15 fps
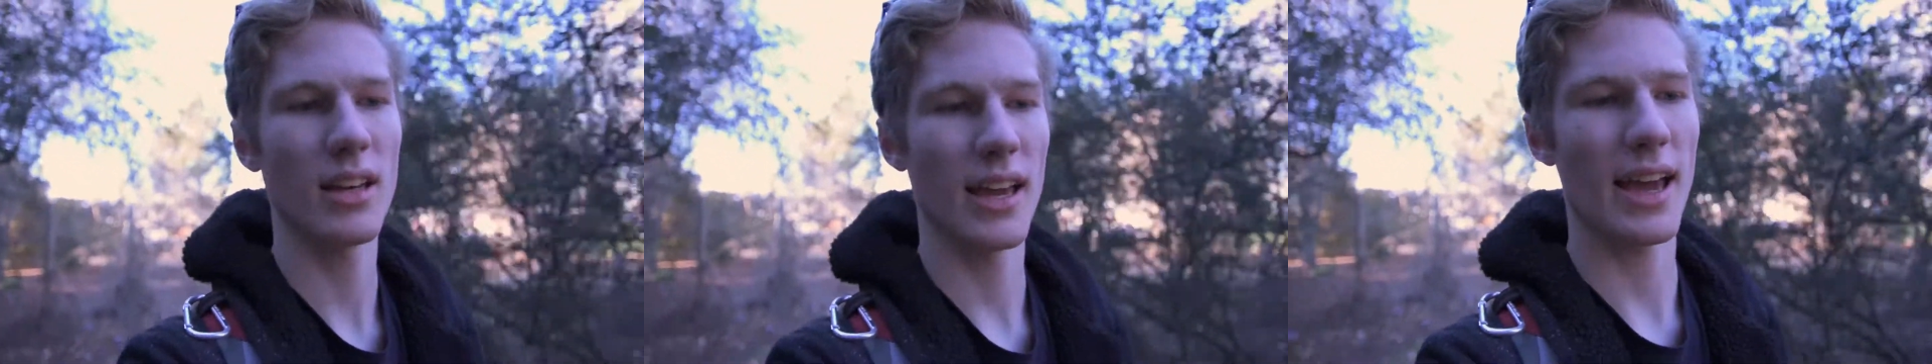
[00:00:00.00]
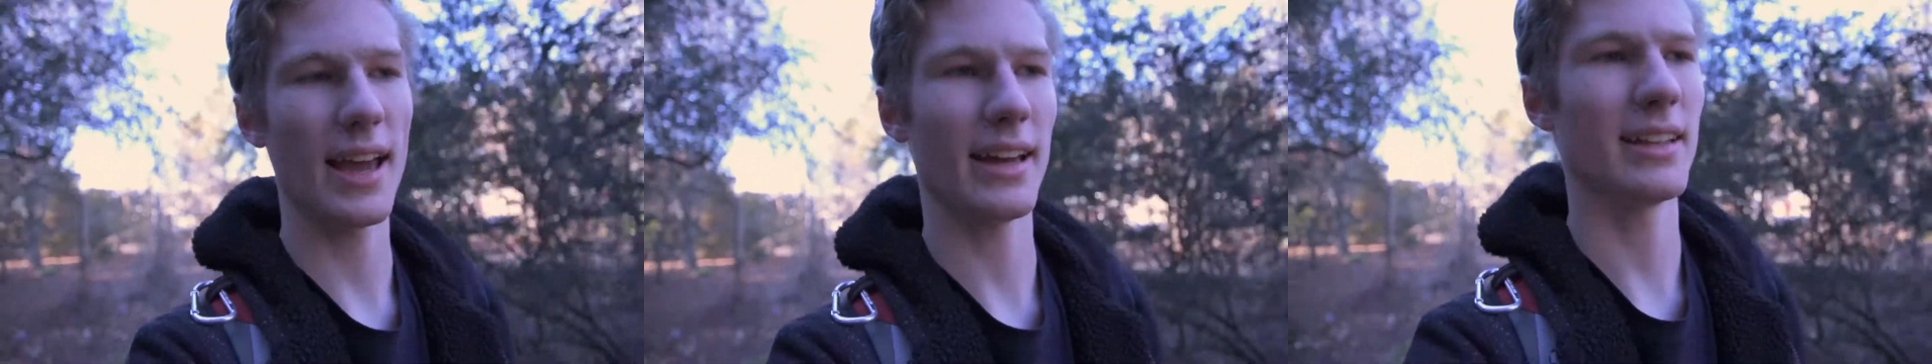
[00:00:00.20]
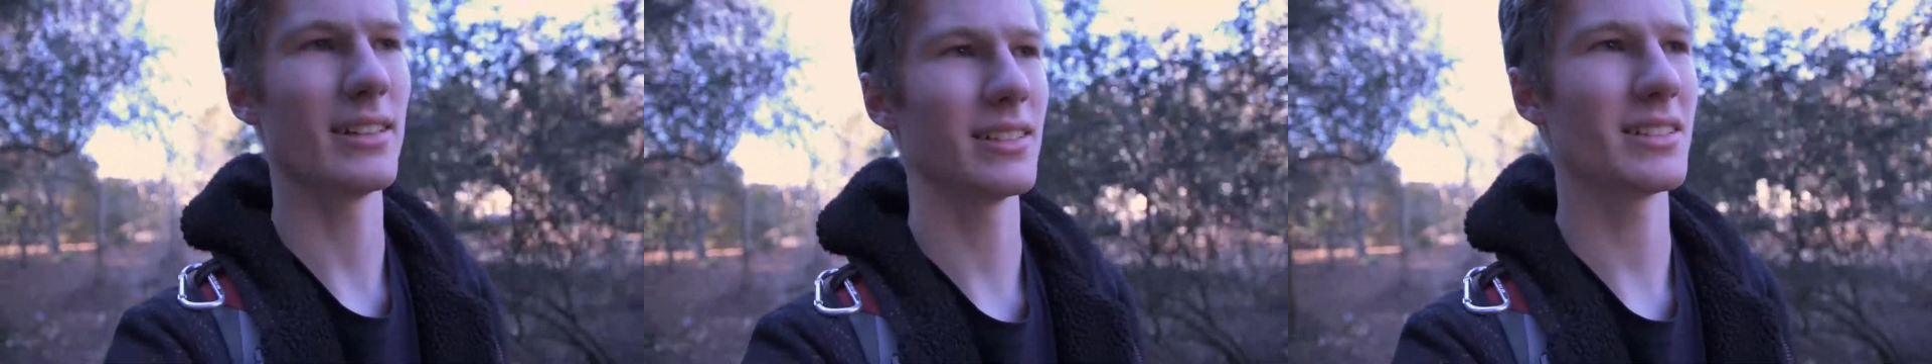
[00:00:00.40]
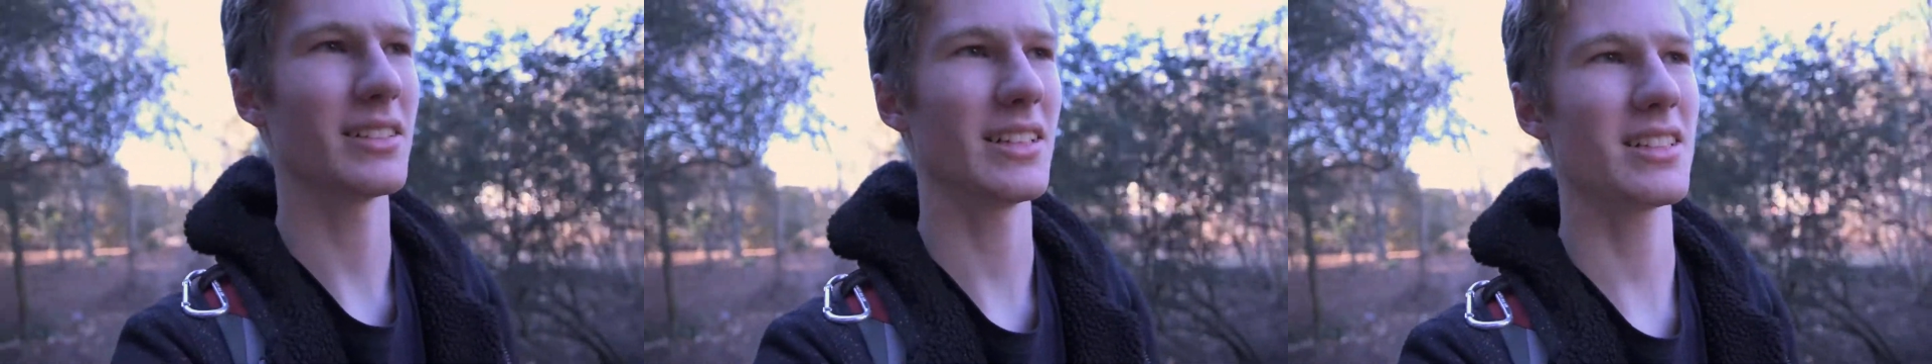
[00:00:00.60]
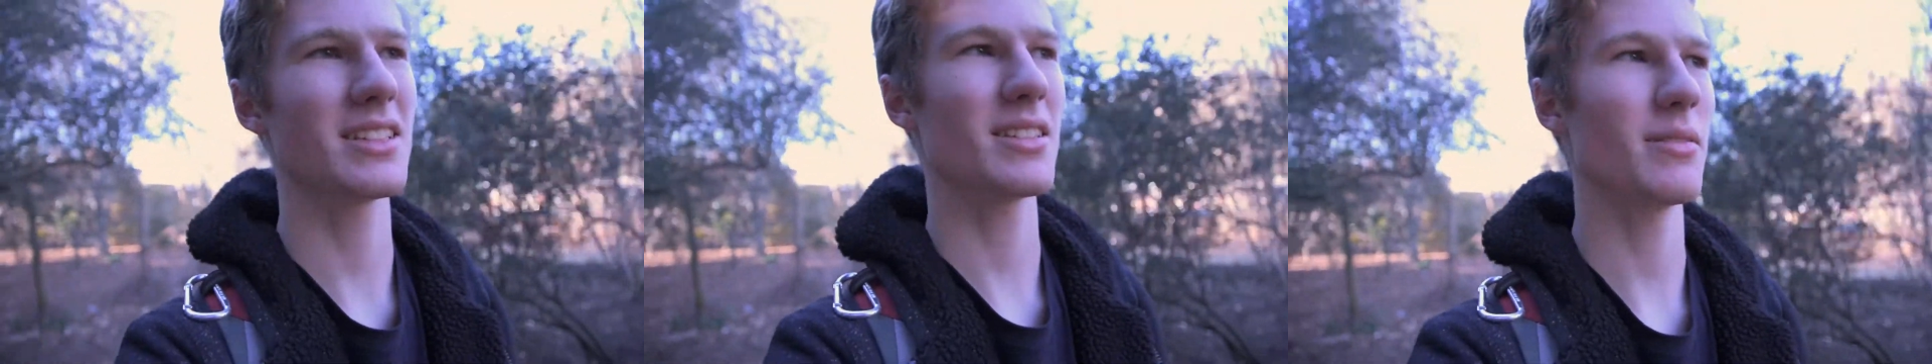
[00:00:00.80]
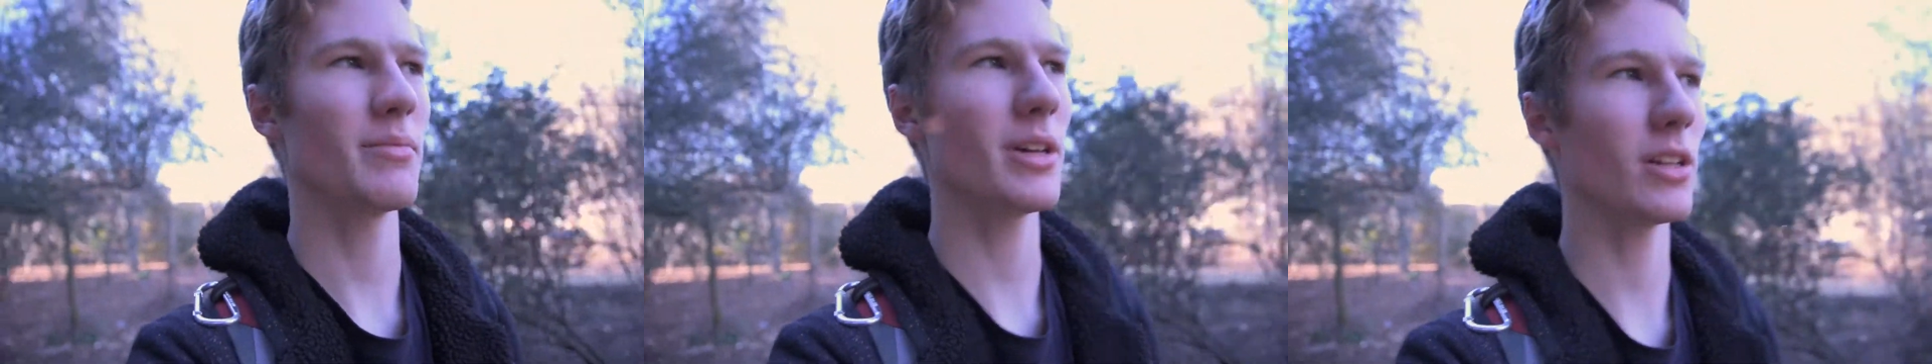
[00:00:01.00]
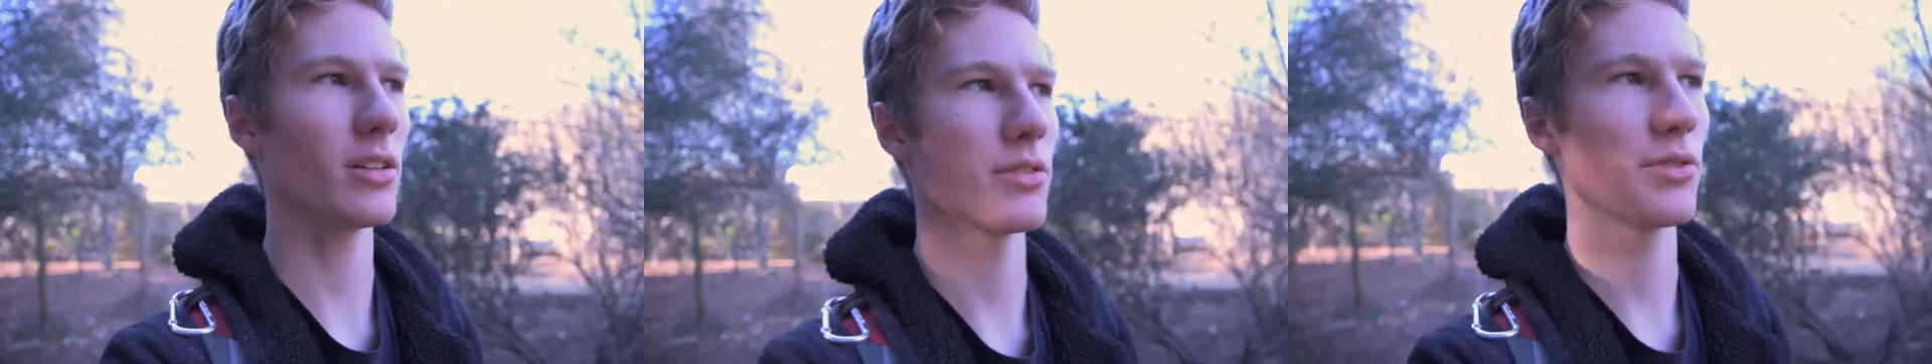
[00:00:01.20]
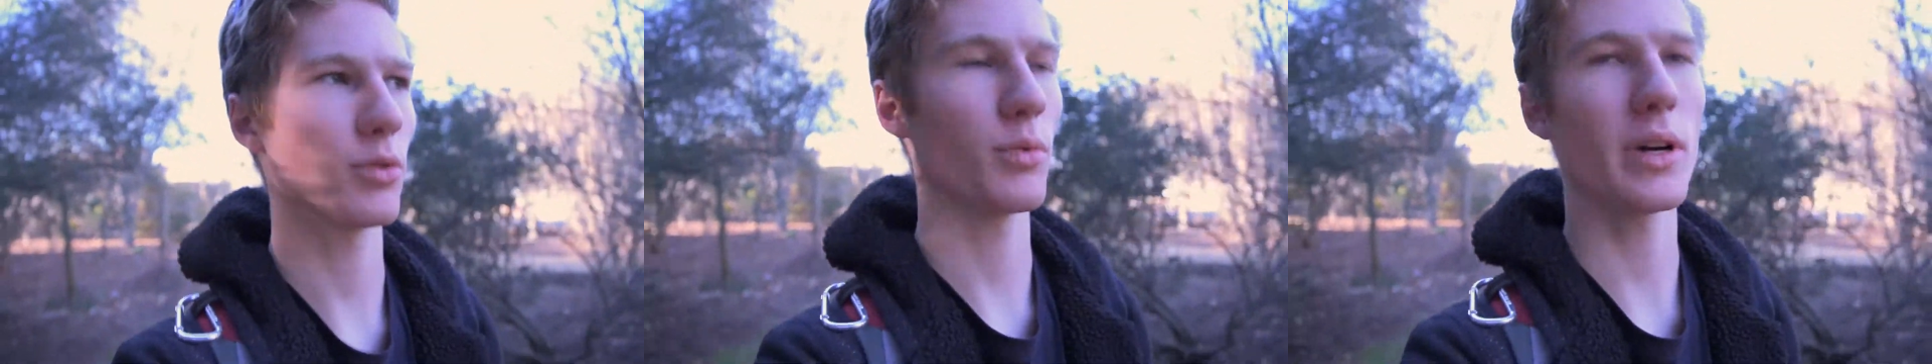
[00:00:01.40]
And it's the middle
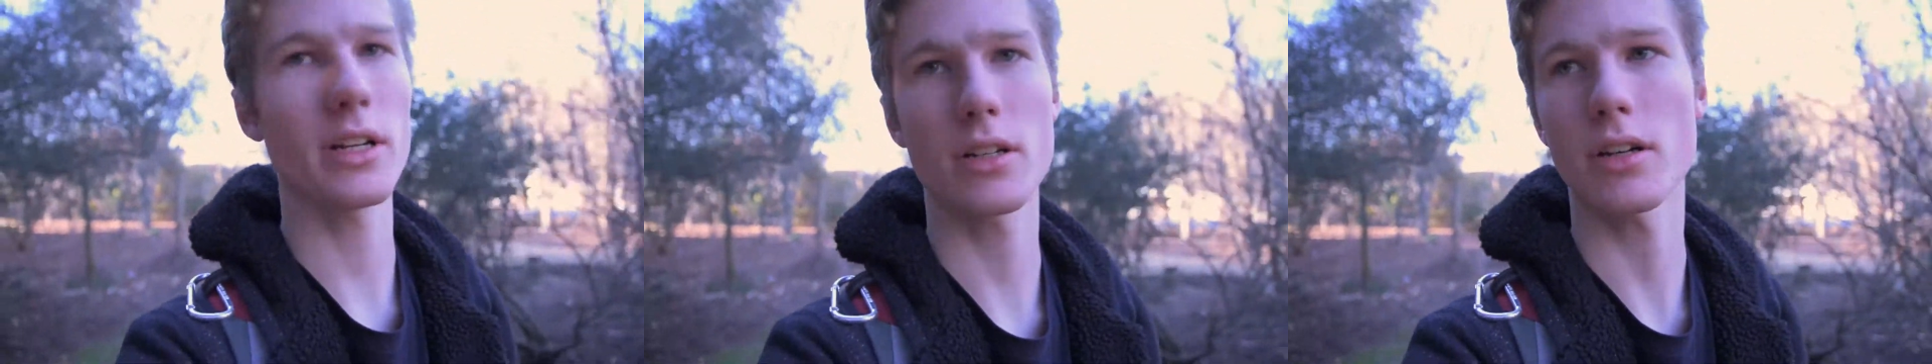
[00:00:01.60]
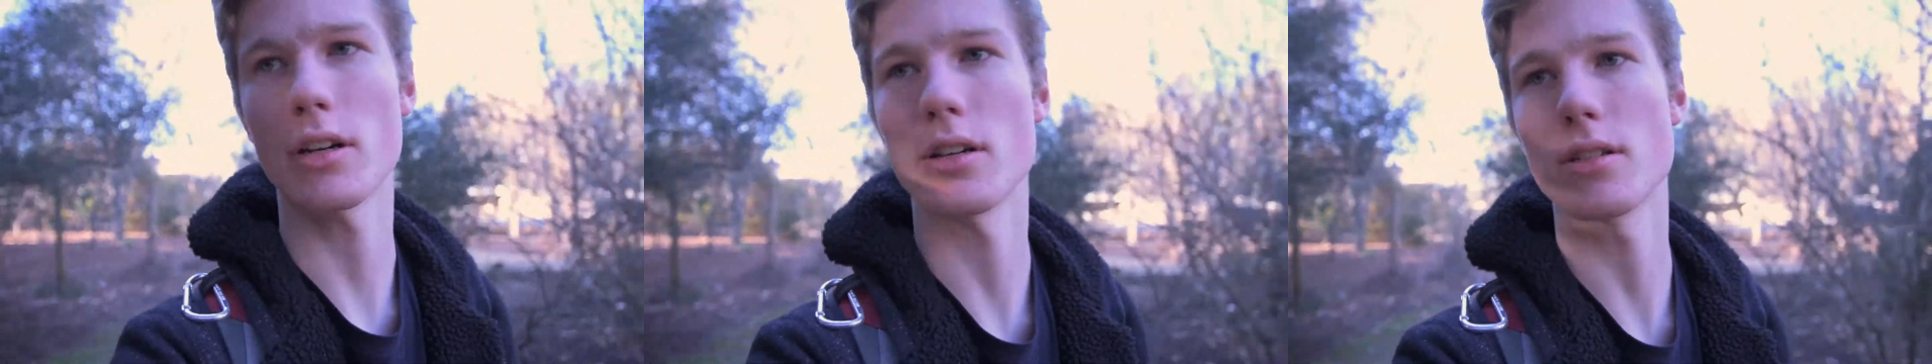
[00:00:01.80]
of the winter,